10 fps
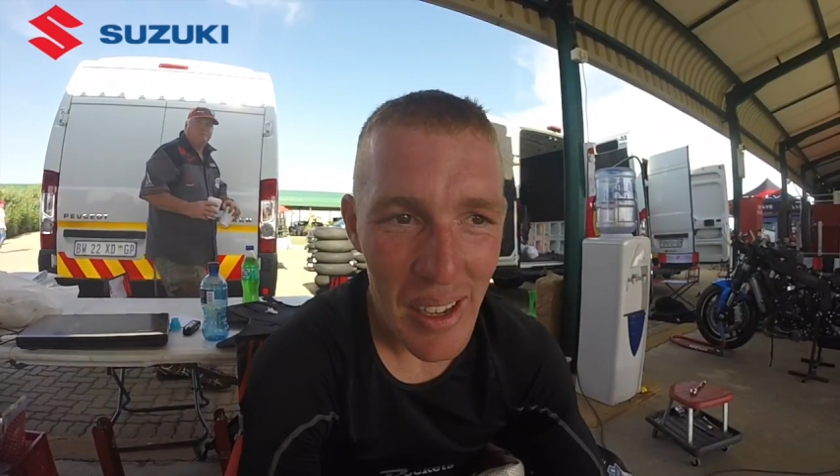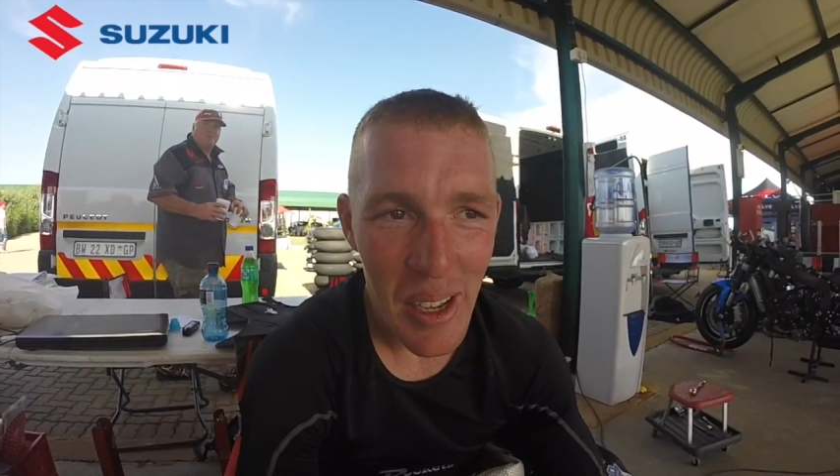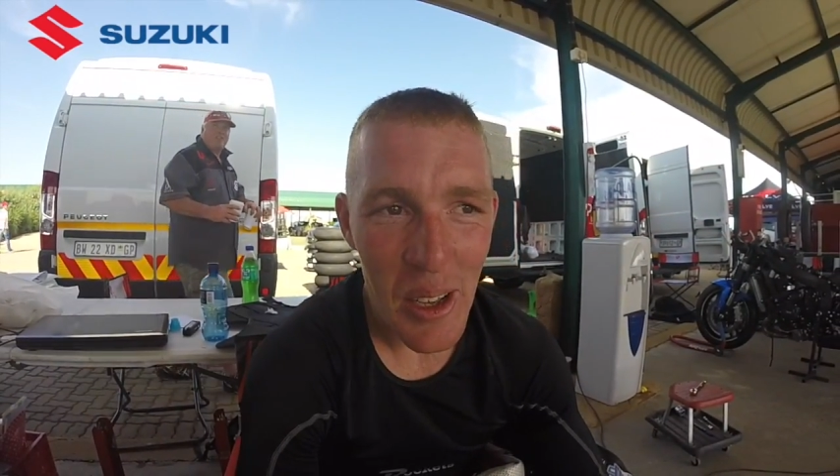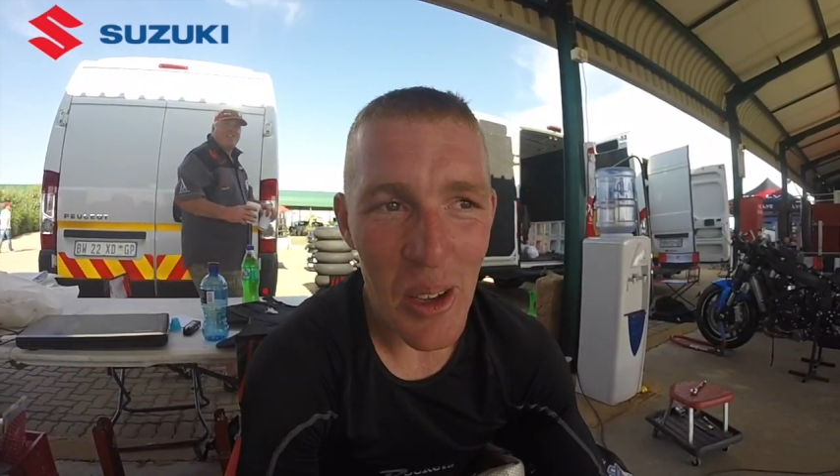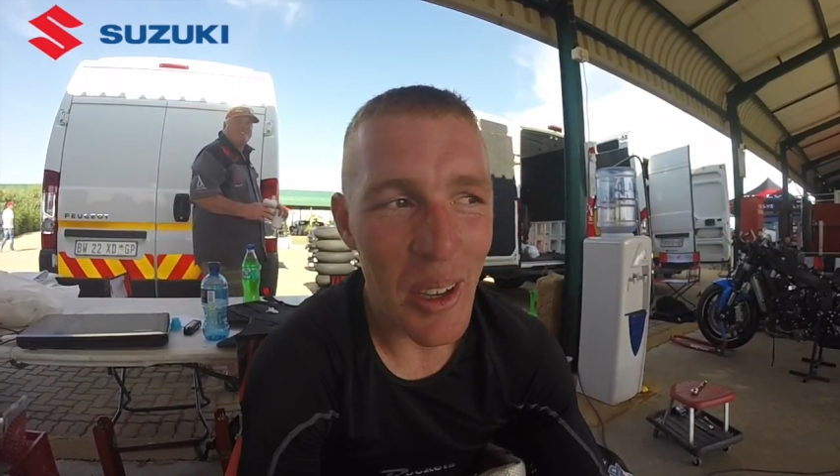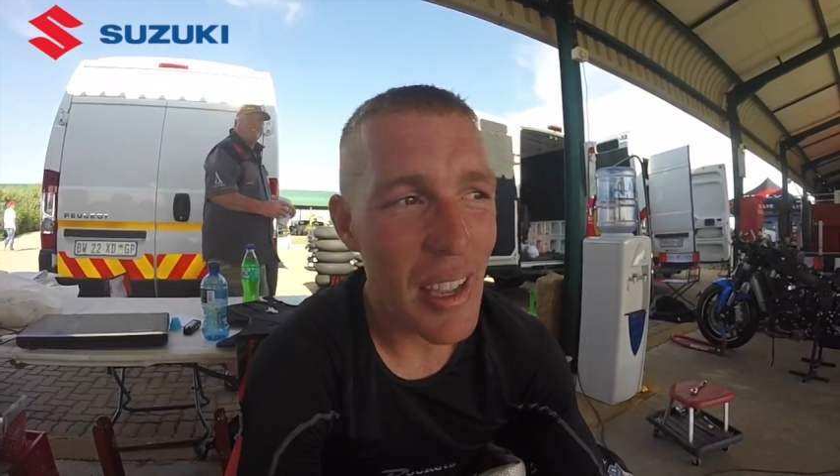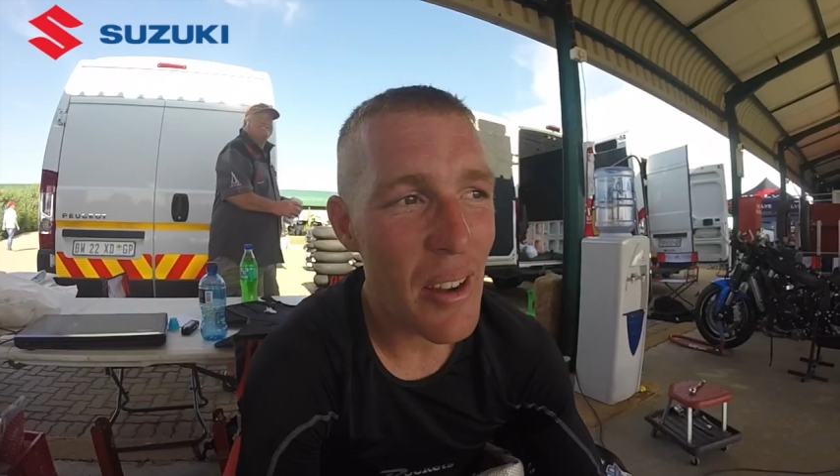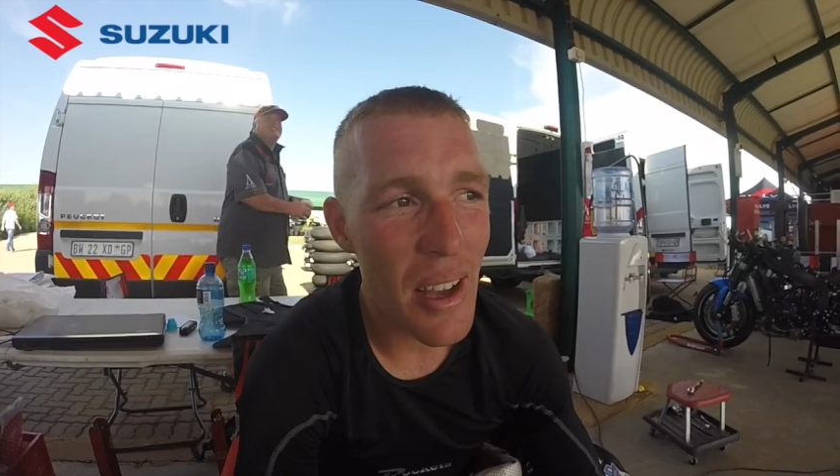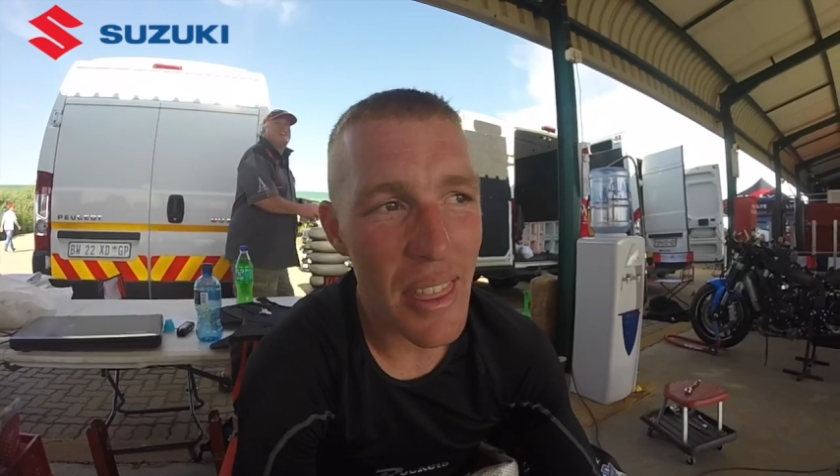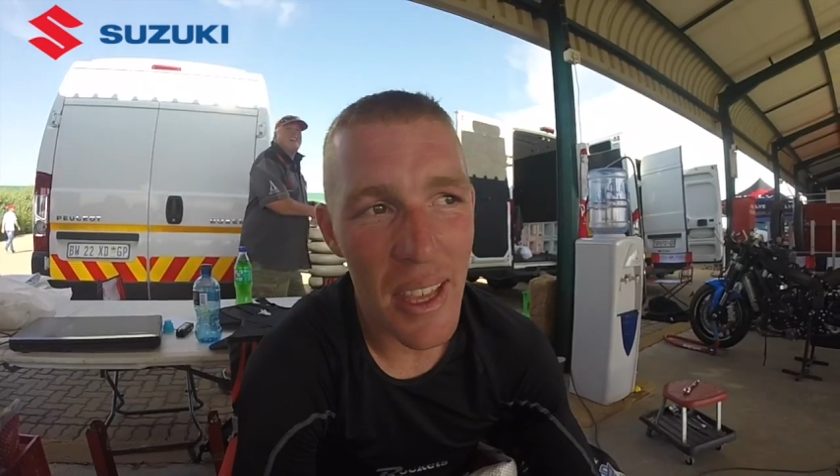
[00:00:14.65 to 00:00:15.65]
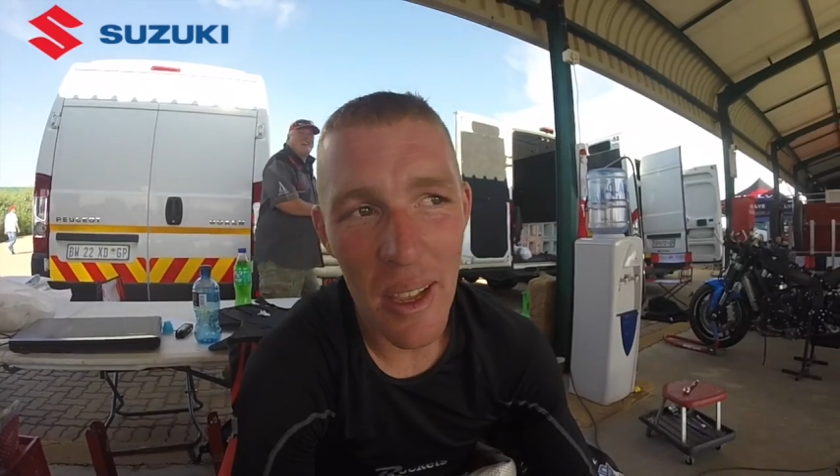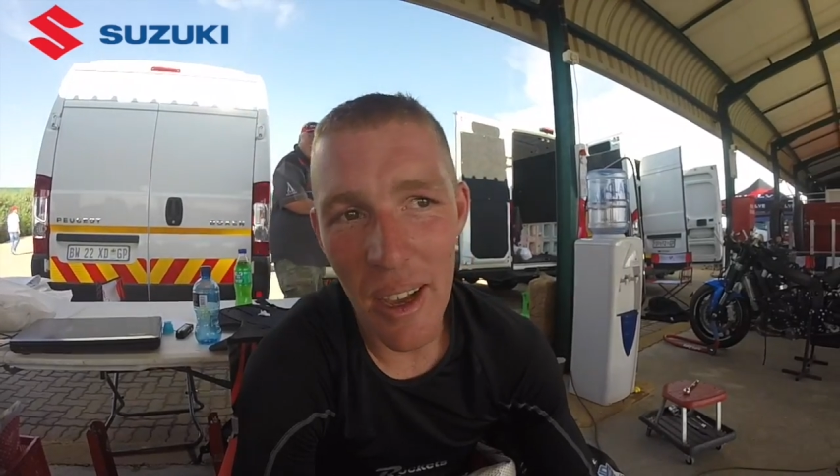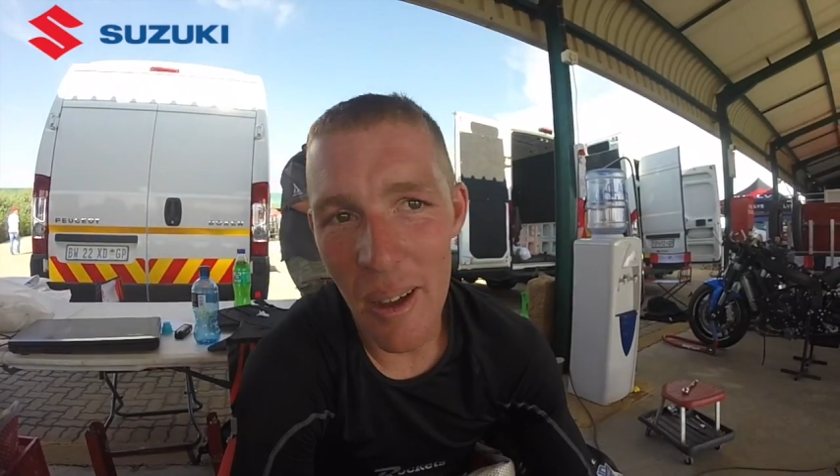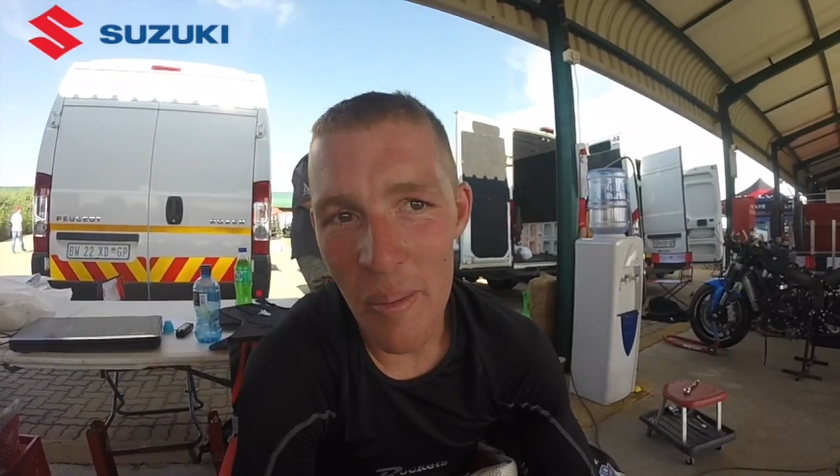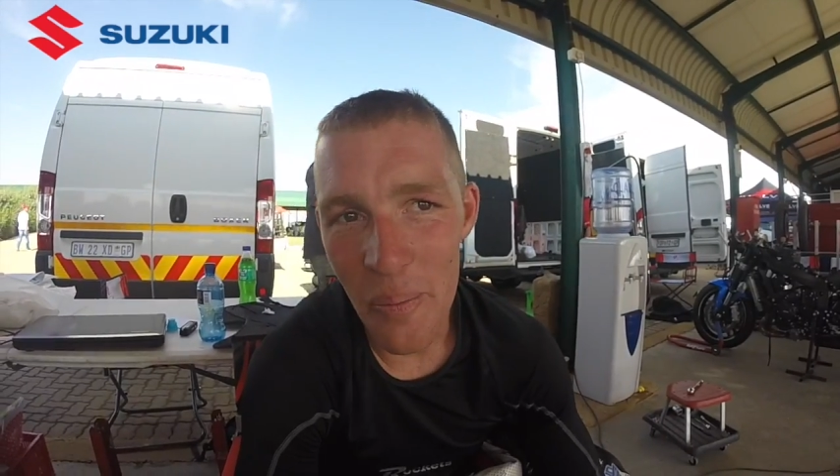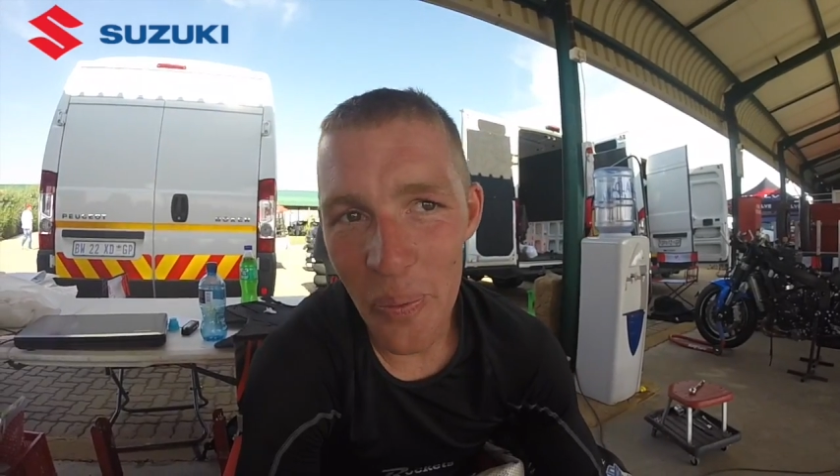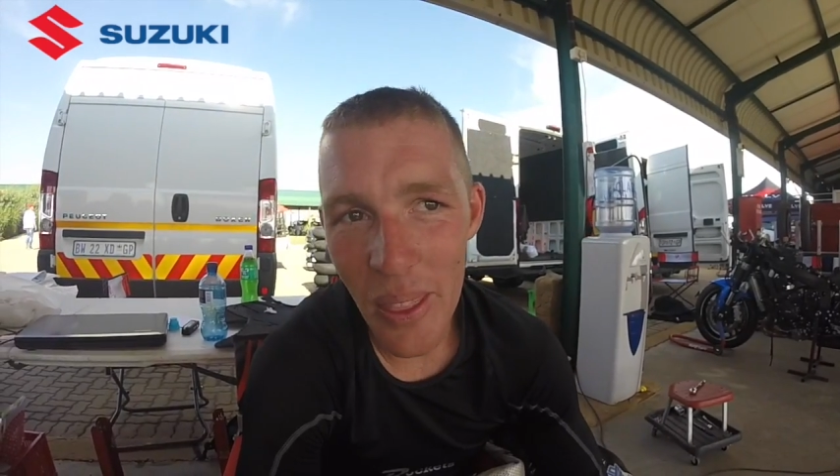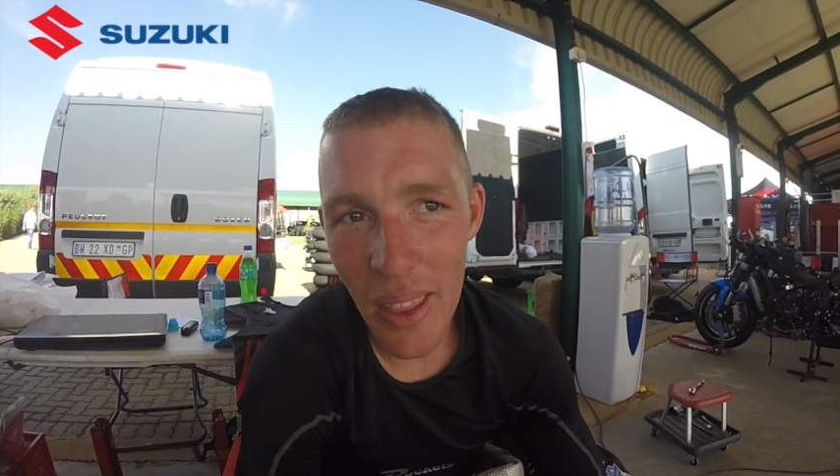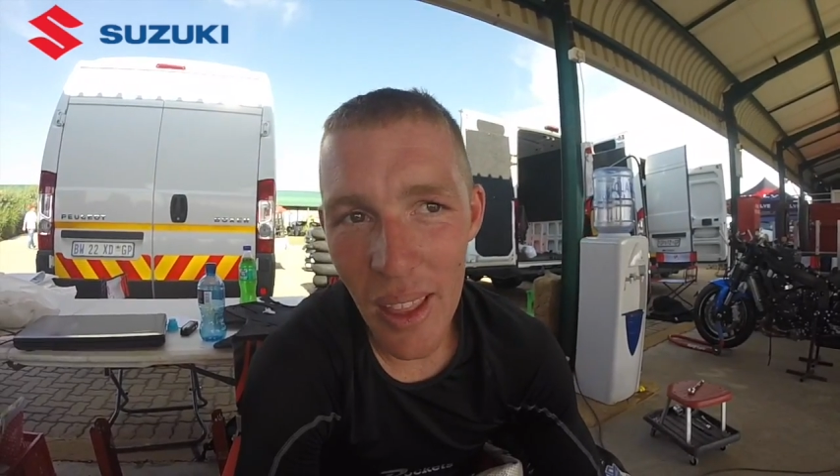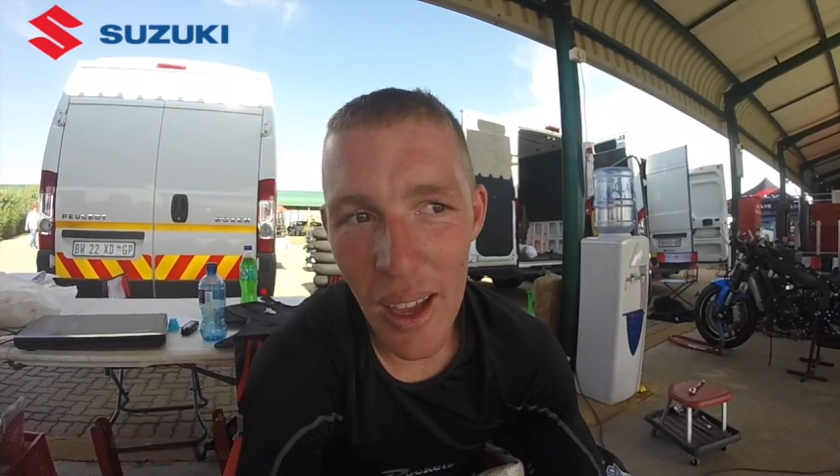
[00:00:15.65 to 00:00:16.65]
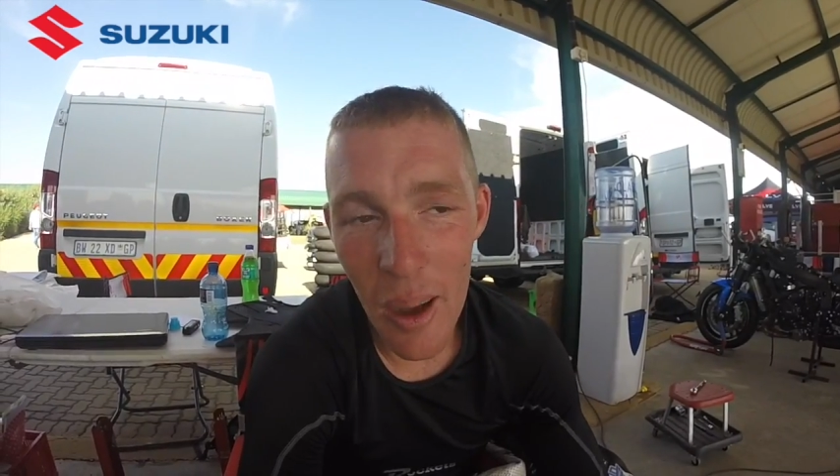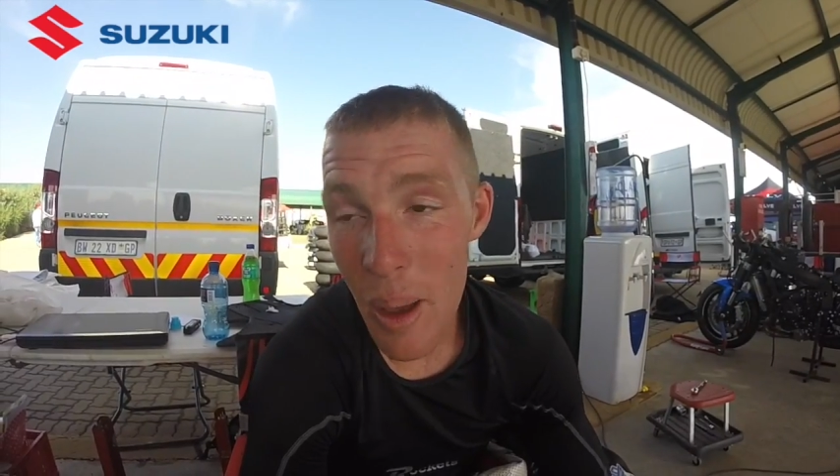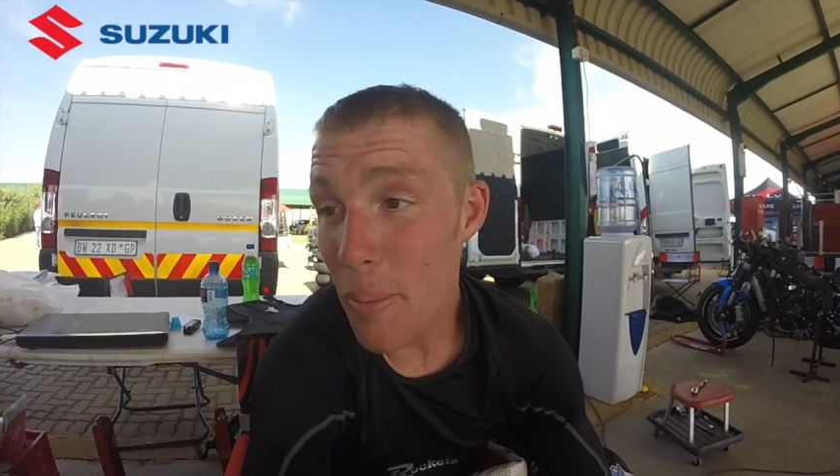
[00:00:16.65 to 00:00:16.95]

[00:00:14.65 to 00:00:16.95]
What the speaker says: Yeah, Gary, I think I'm